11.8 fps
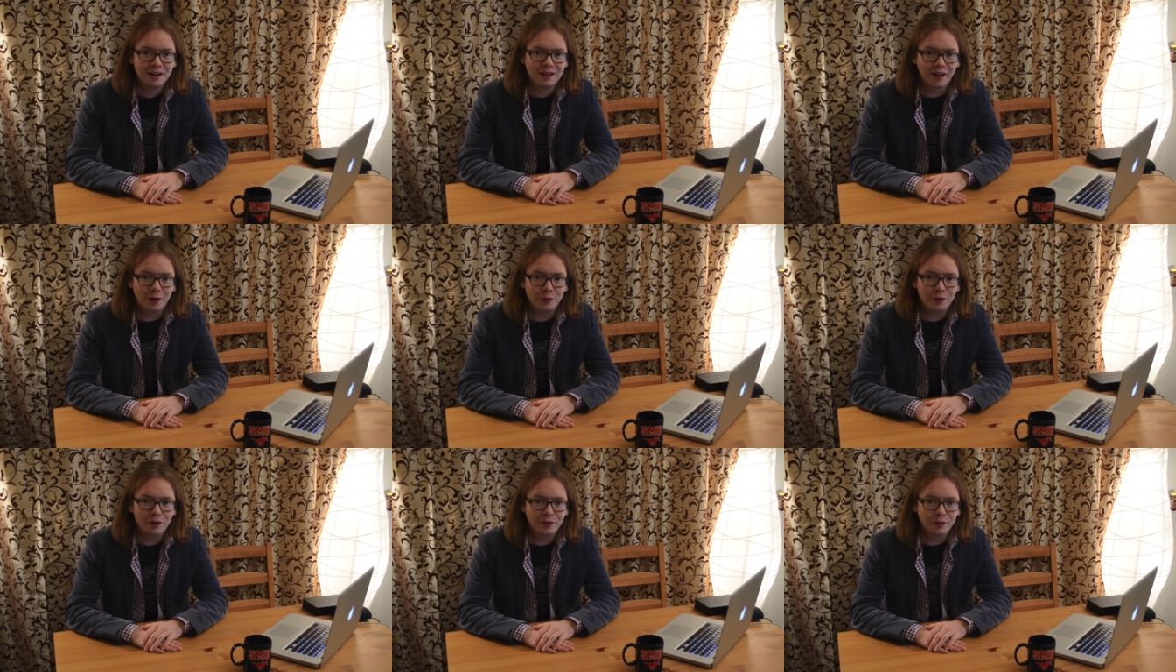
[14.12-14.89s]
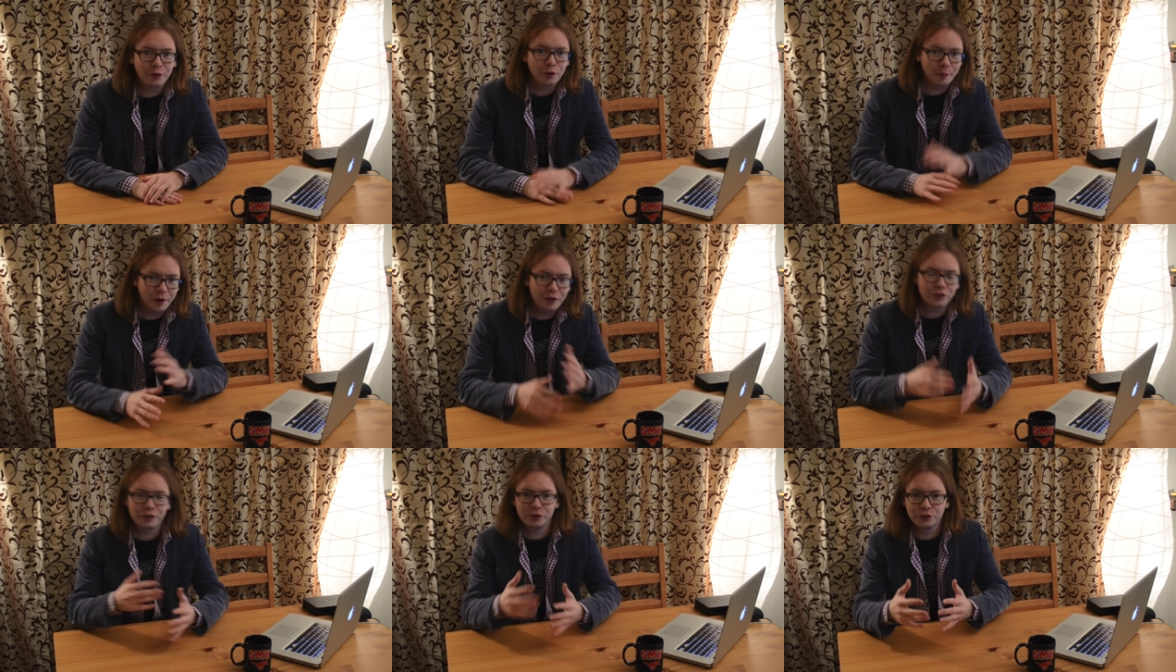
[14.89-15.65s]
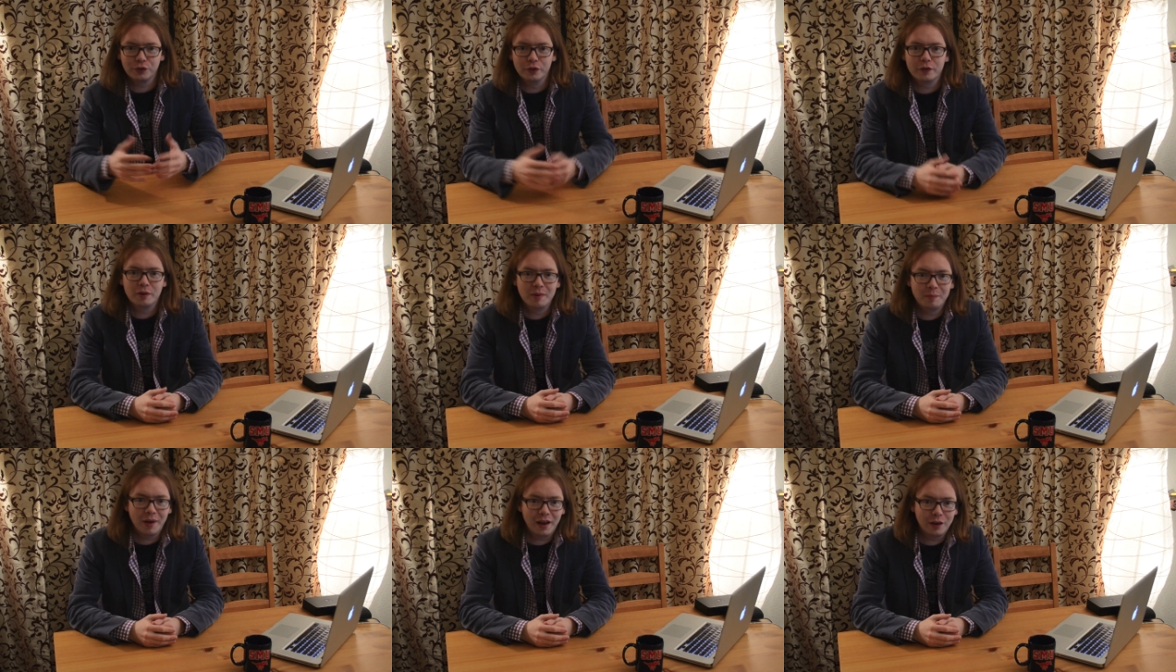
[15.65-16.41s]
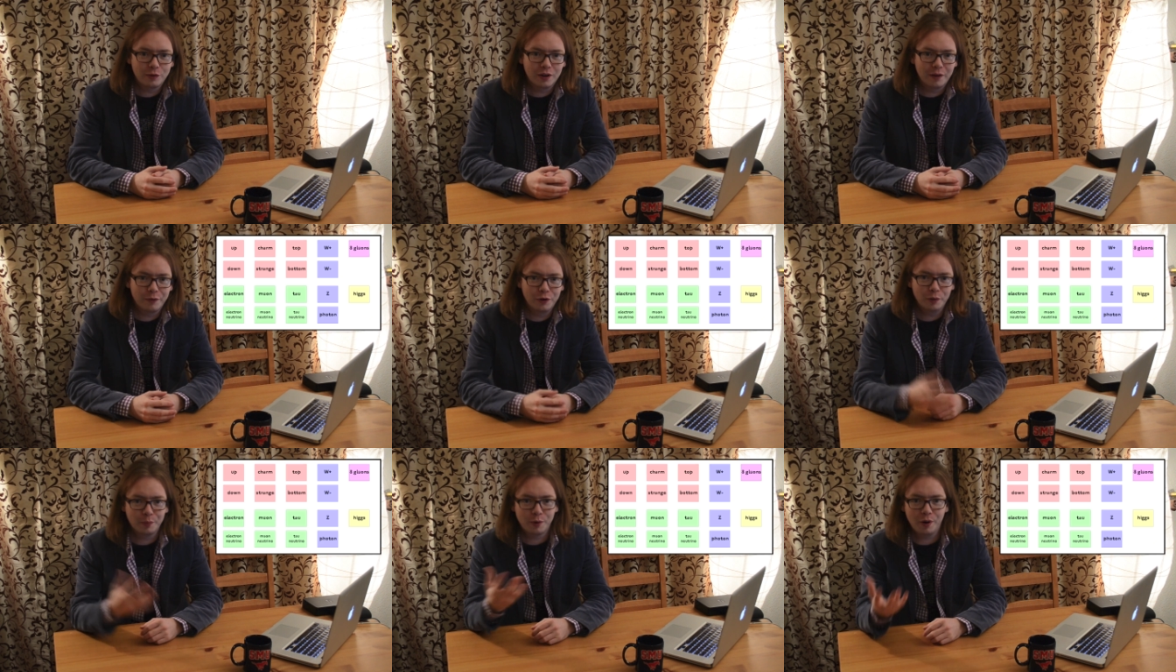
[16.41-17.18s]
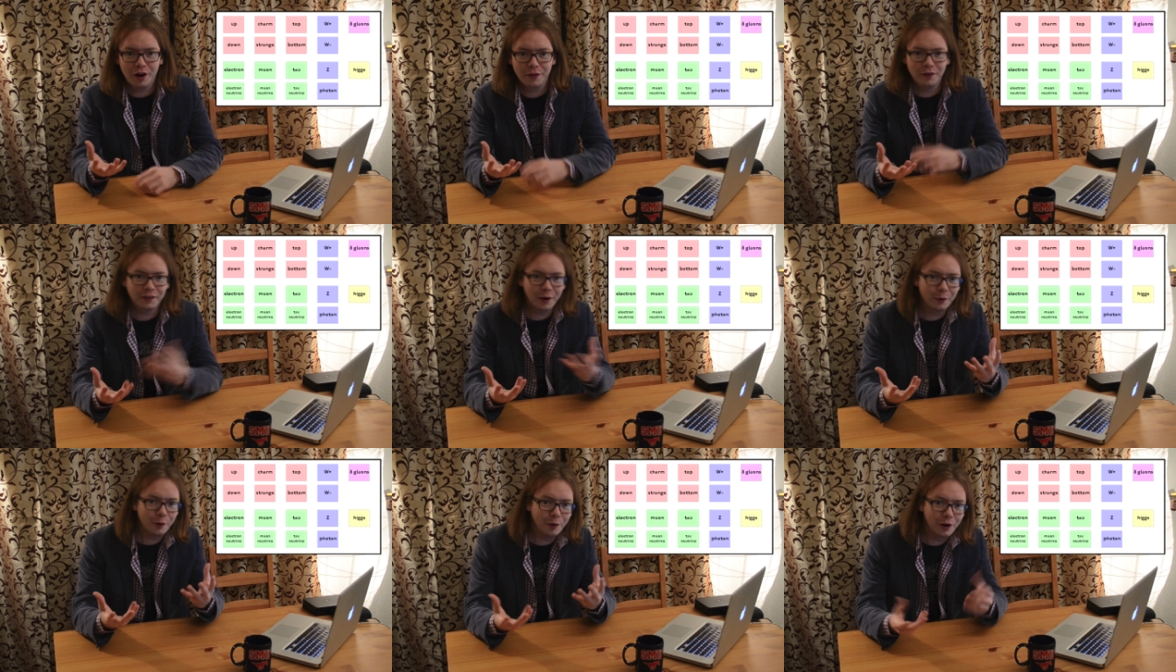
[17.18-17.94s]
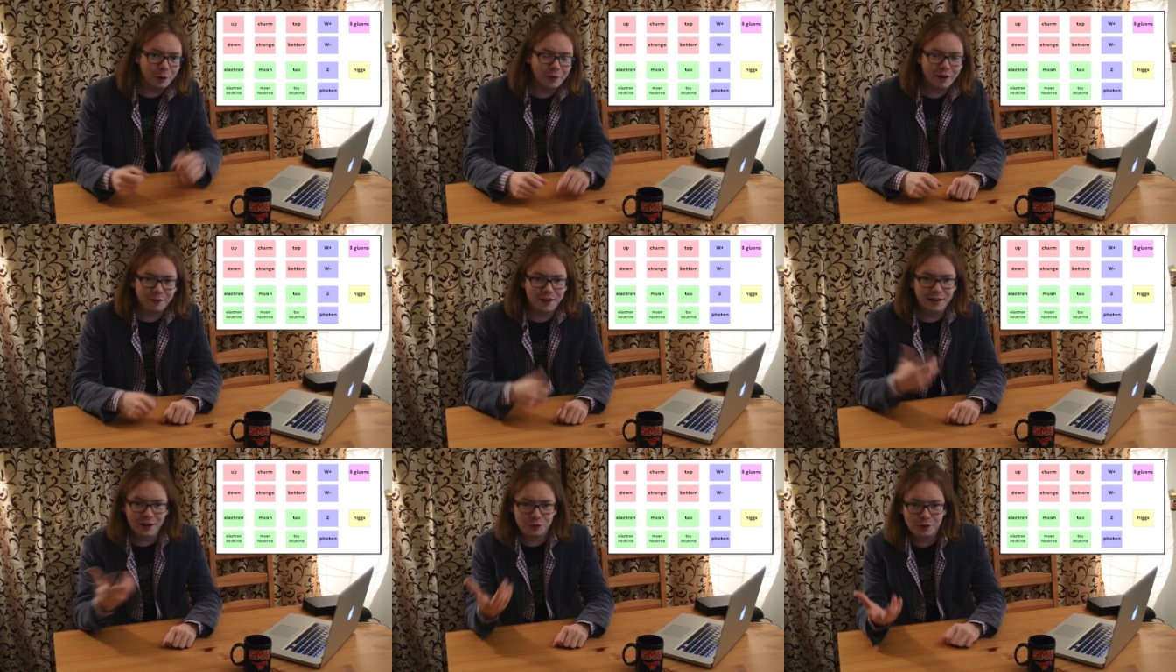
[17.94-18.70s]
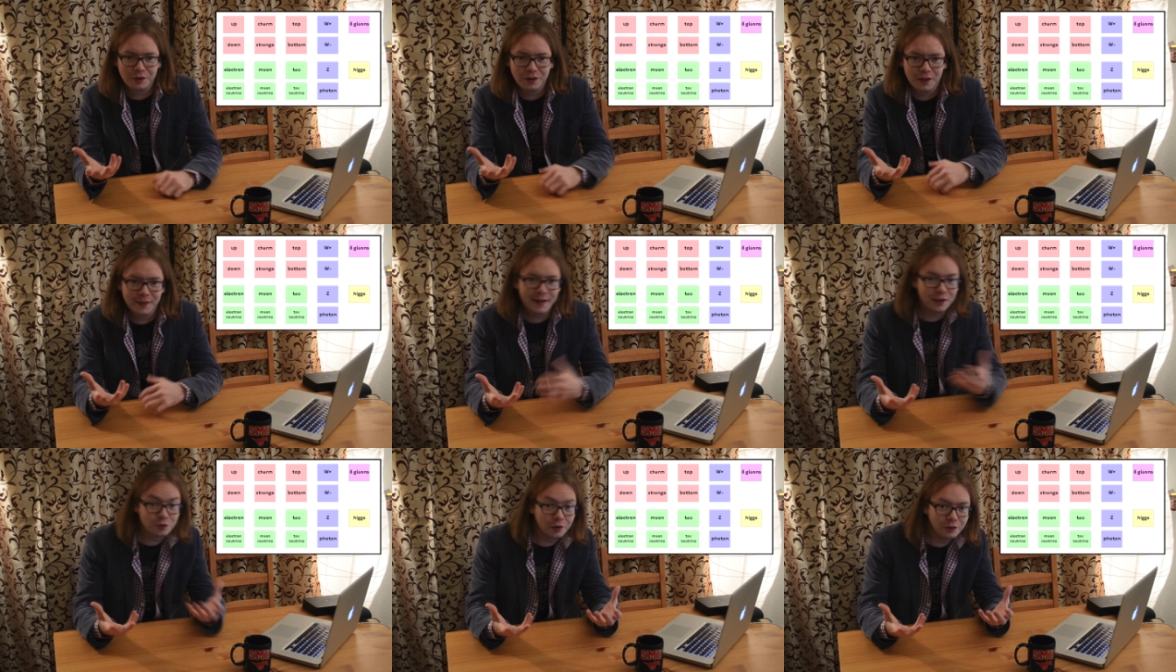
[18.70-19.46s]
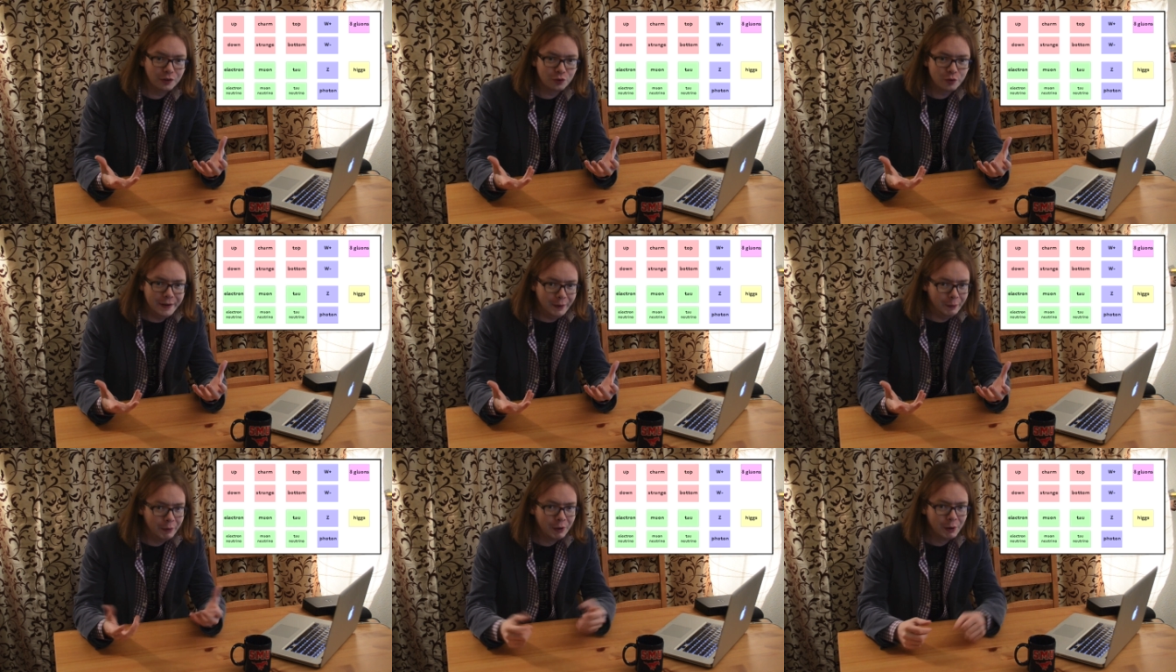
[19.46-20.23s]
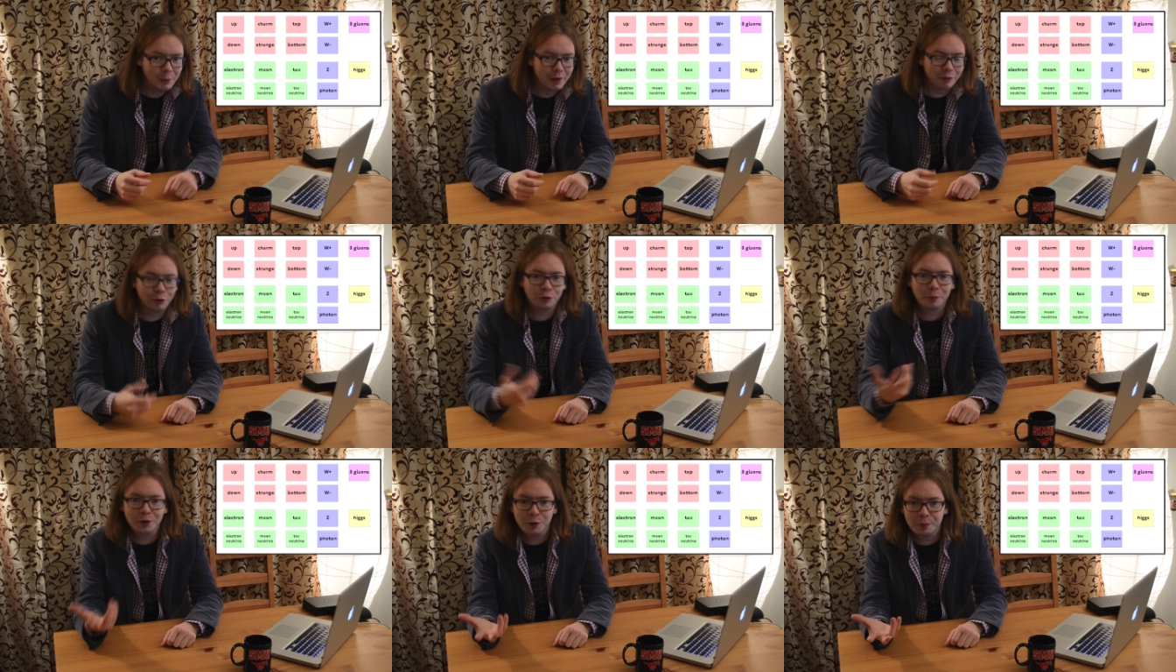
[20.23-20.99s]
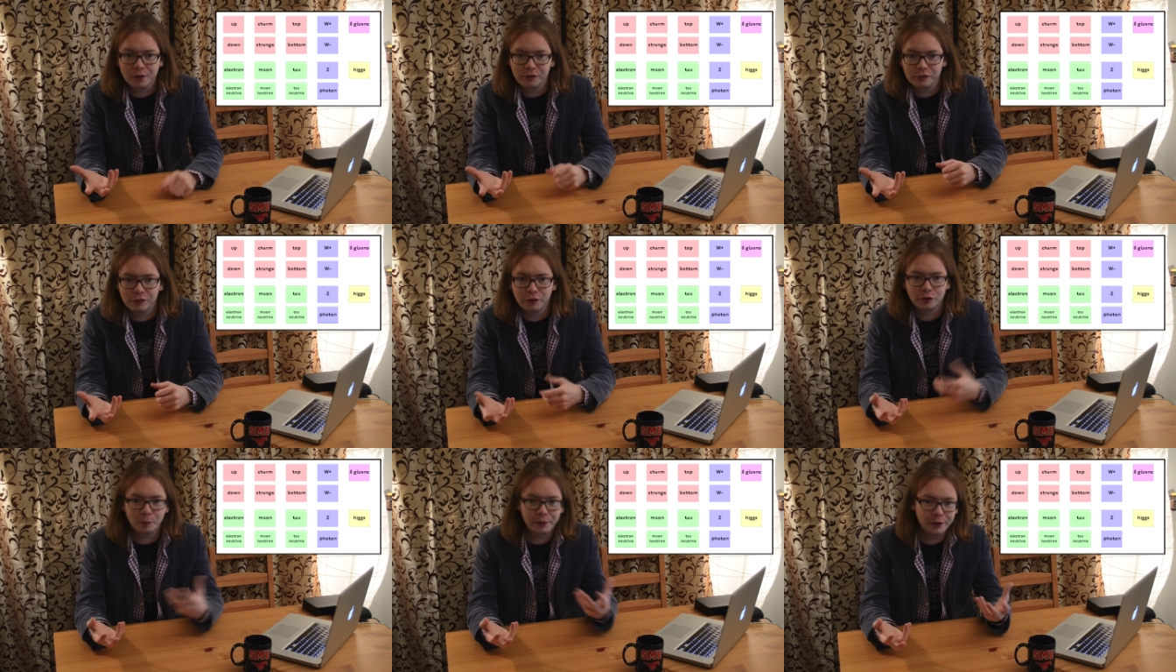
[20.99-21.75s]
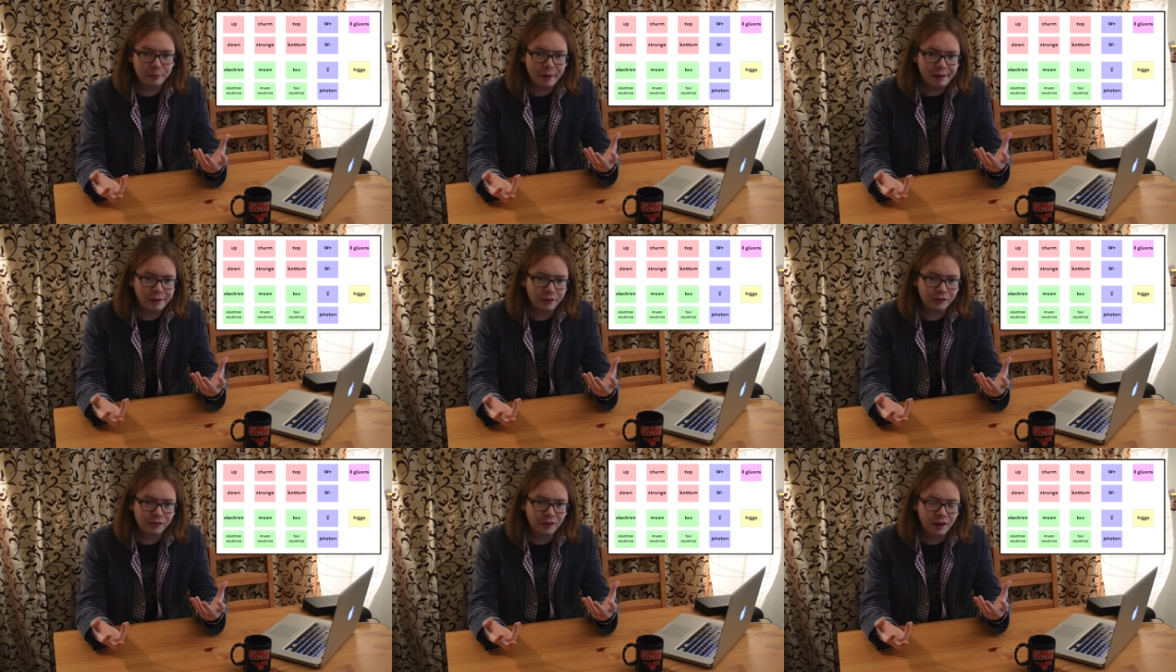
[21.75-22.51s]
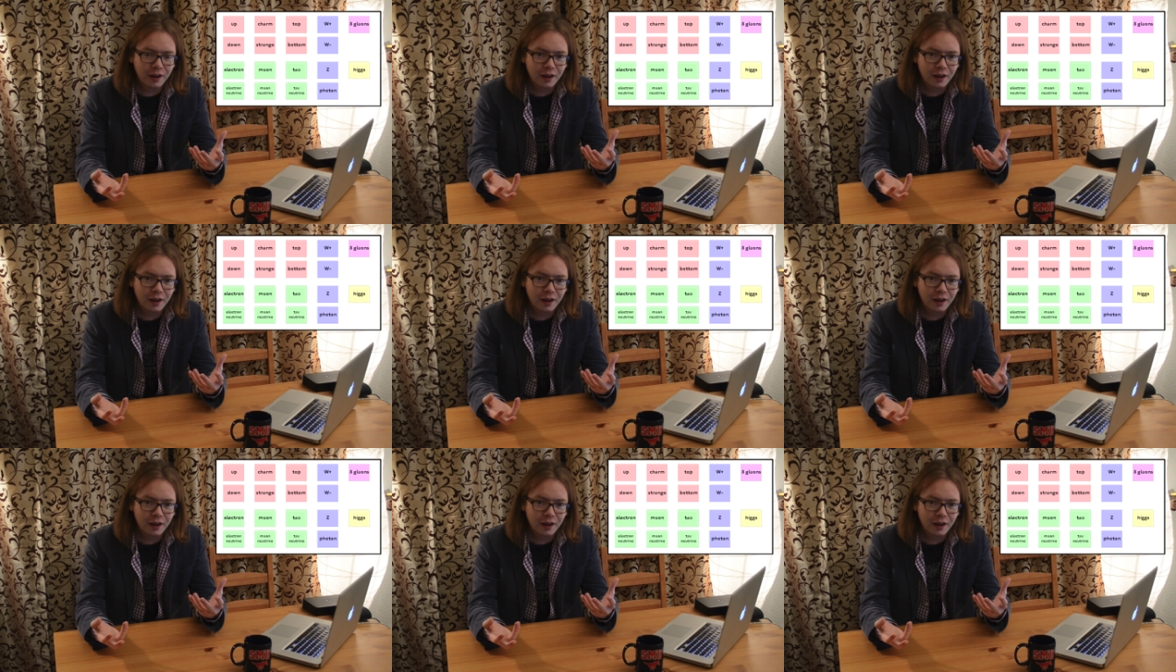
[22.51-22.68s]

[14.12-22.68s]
Now, all the particles sort of come in pairs. We have the up quark and the down quark, we have the electron and the electron neutrino, we have the W plus and the W minus,